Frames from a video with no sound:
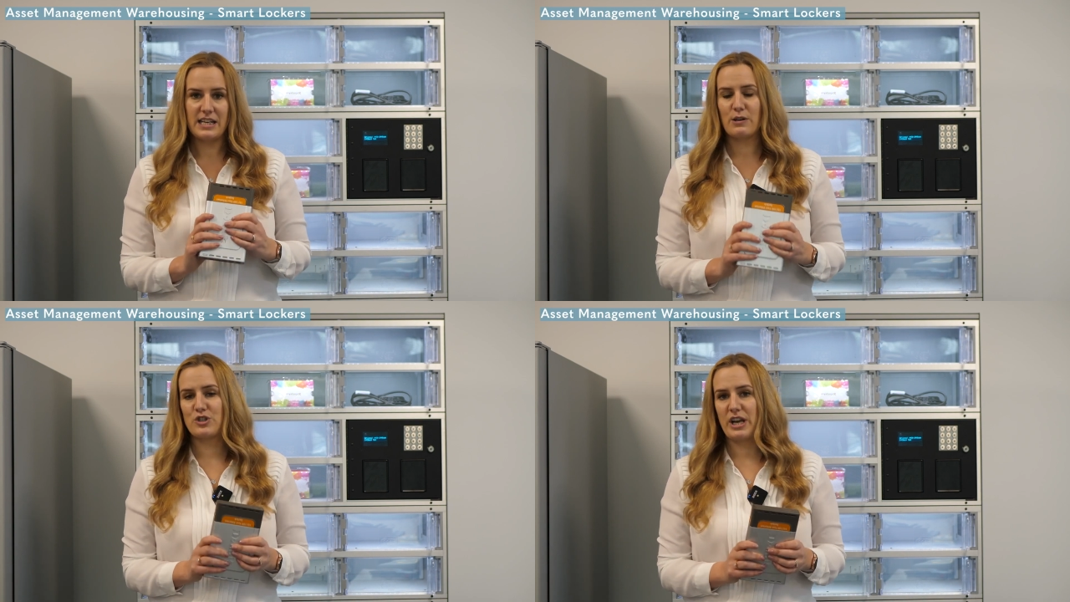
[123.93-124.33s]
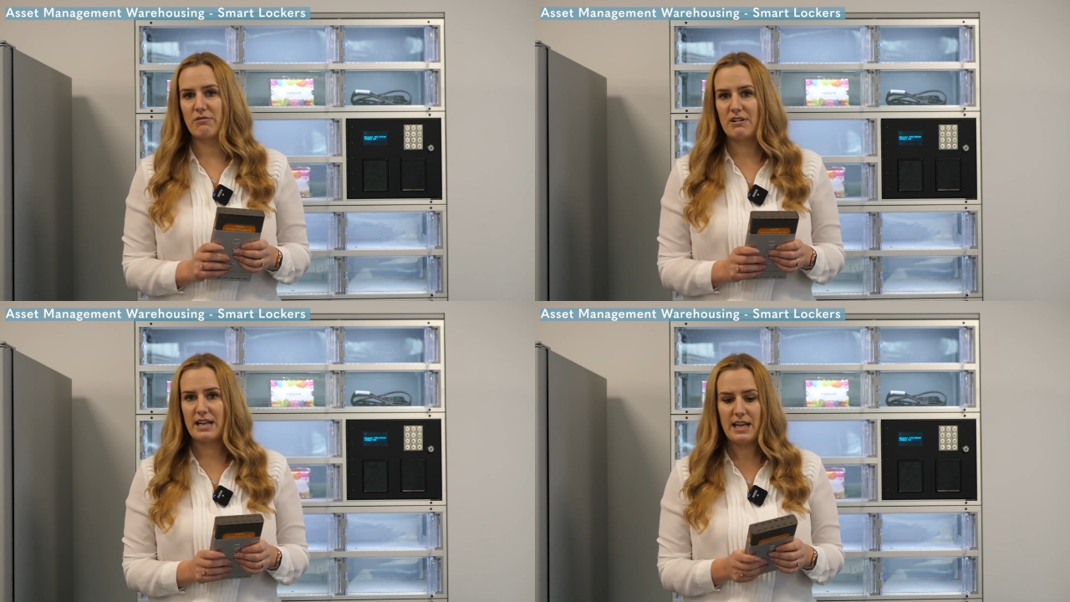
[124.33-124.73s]
Now
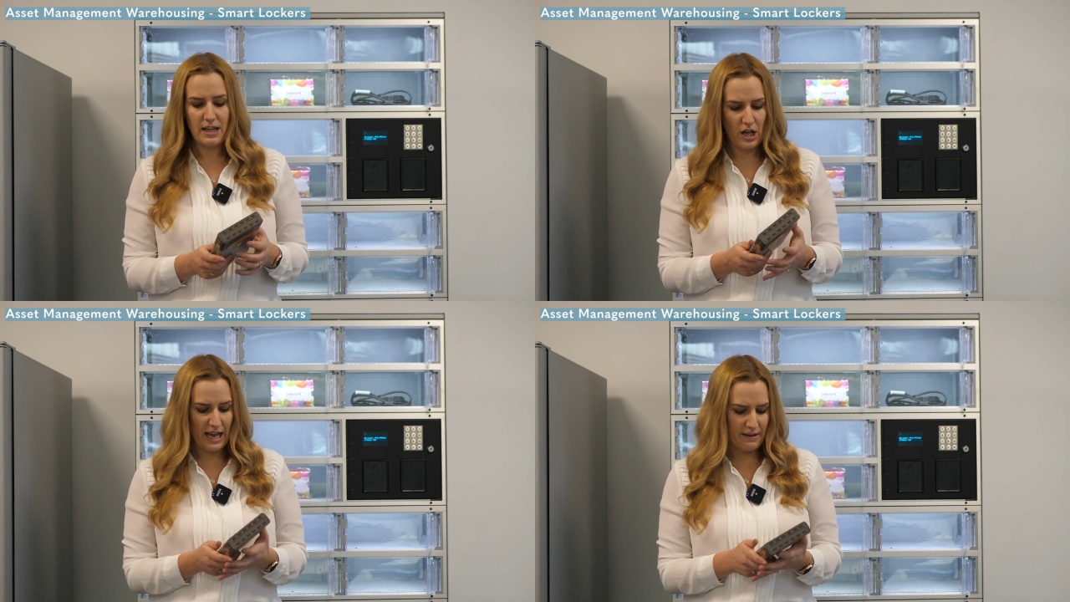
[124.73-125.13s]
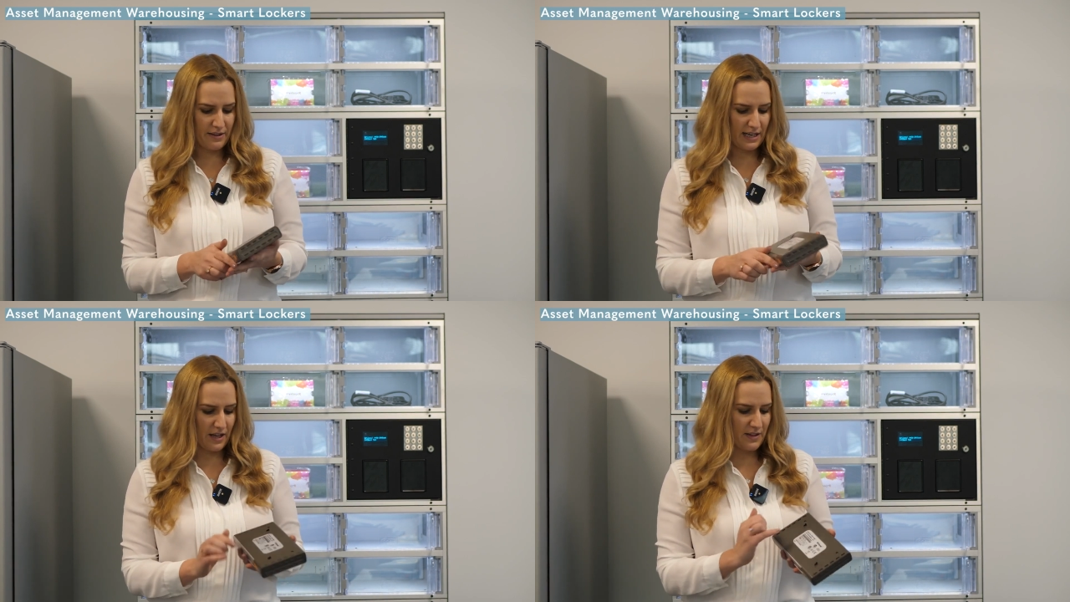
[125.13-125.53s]
generally,
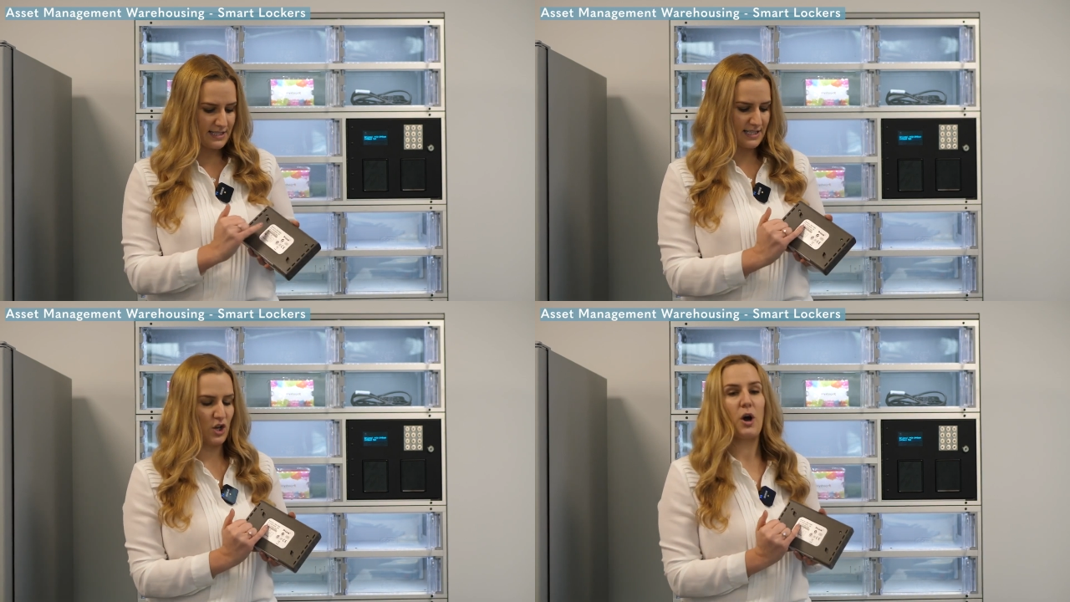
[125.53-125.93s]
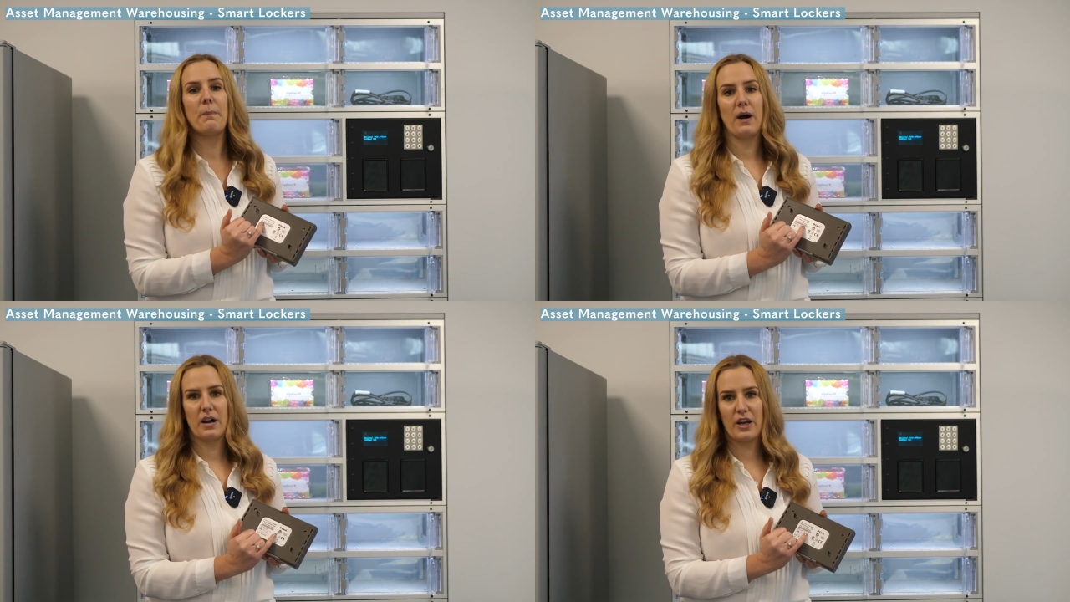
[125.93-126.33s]
anything like this has got a
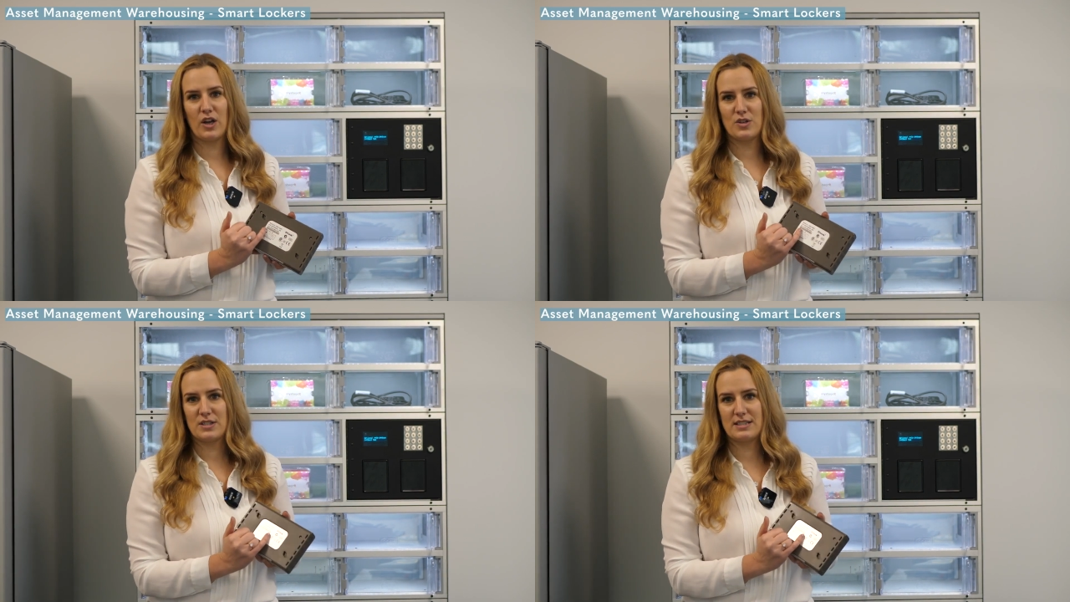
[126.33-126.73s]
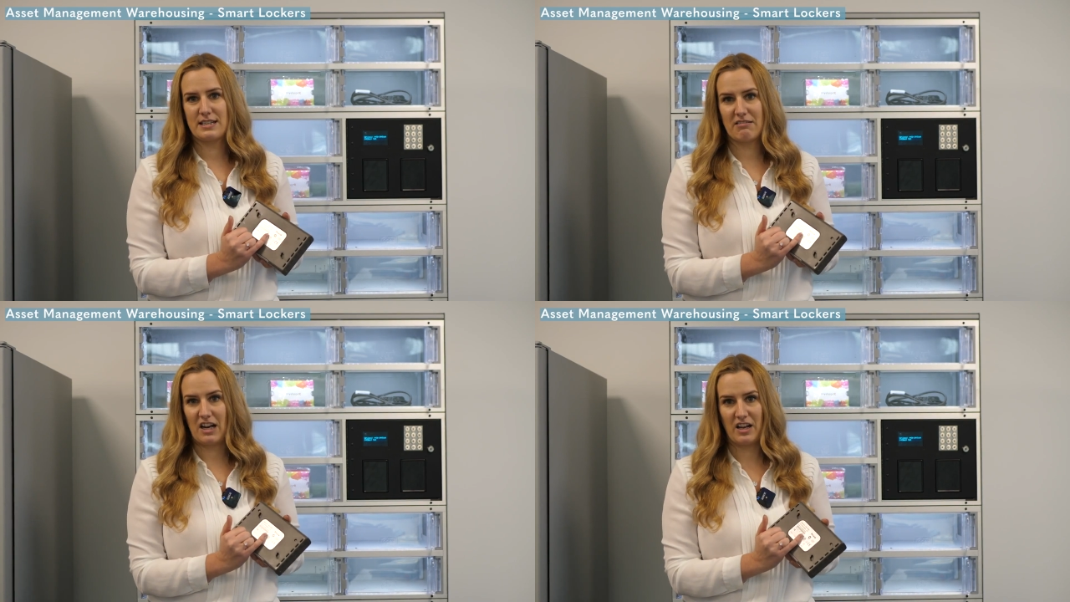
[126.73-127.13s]
barcode
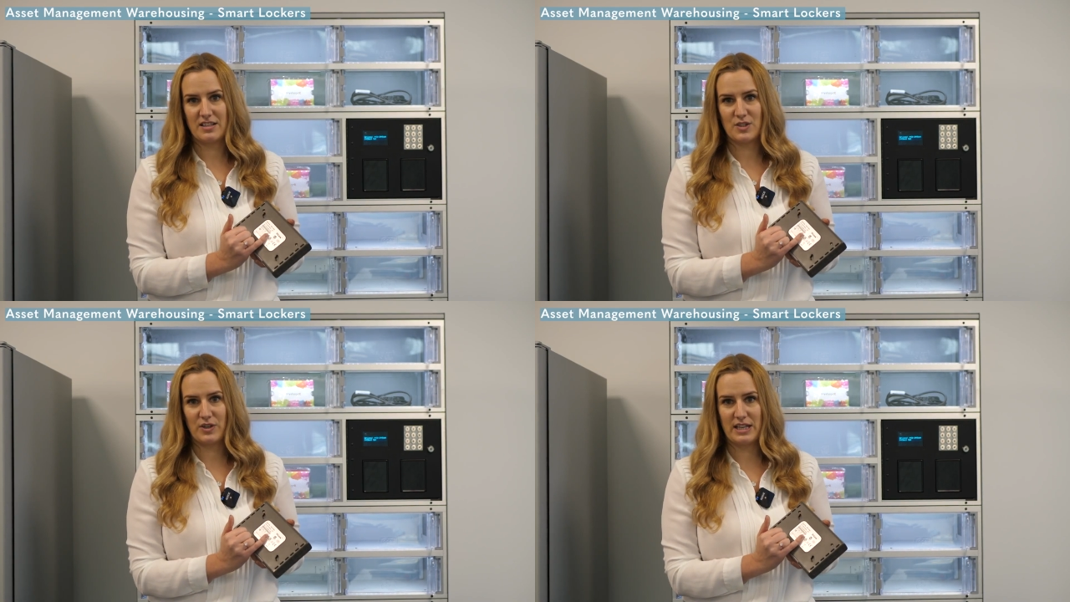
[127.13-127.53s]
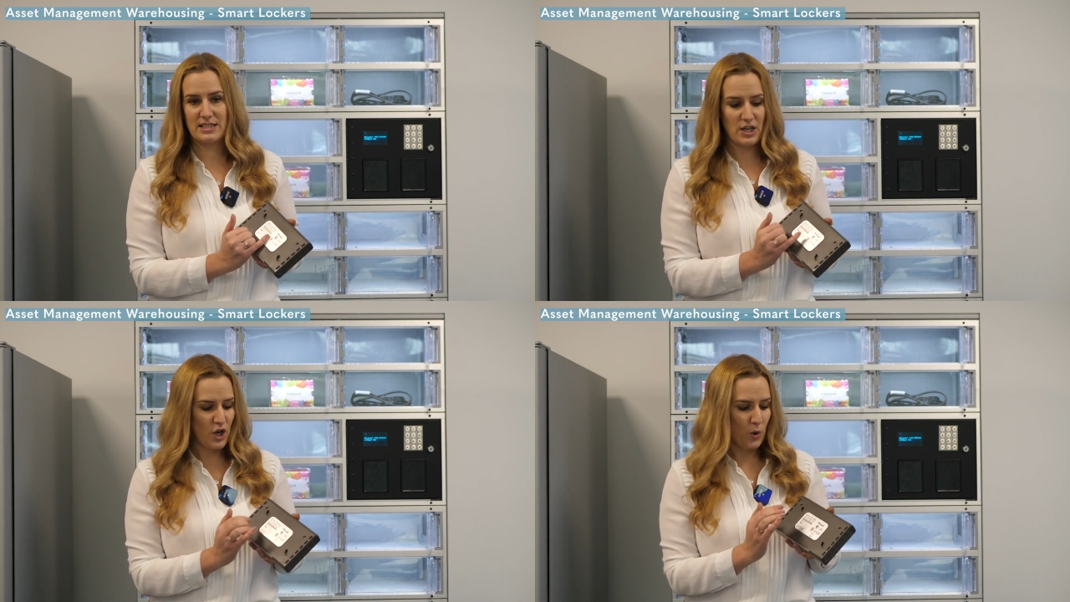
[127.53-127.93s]
serialised on it.